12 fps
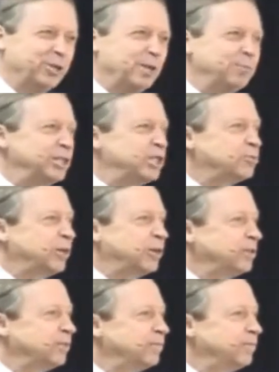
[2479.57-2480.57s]
The one I'm least
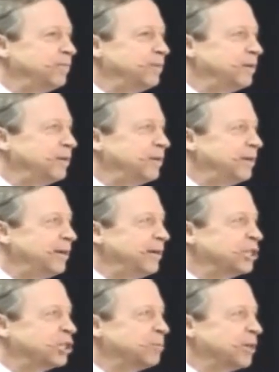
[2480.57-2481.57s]
proud of,
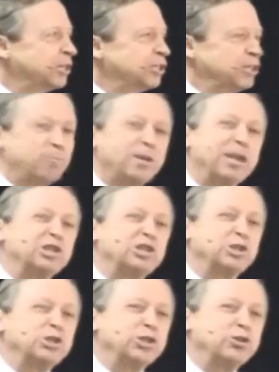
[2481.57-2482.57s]
I expected the
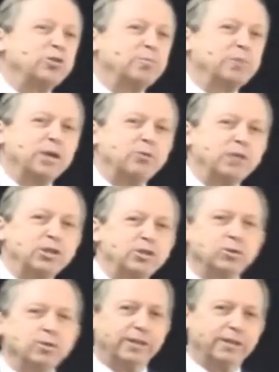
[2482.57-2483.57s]
patients to do it my way
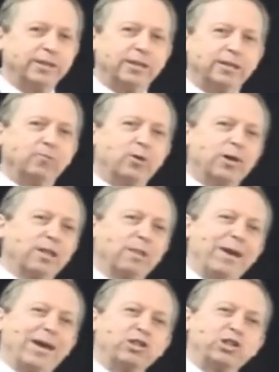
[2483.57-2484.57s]
too if they kind of wanted
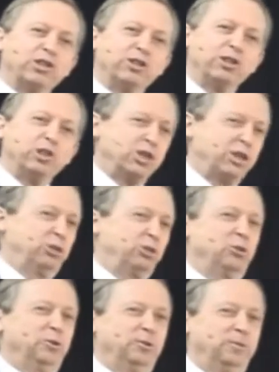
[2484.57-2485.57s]
the magic in these
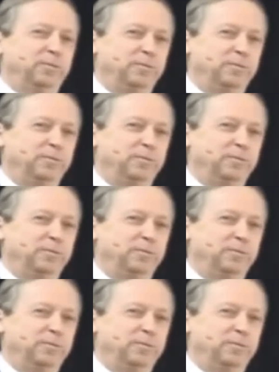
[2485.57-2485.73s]
hands.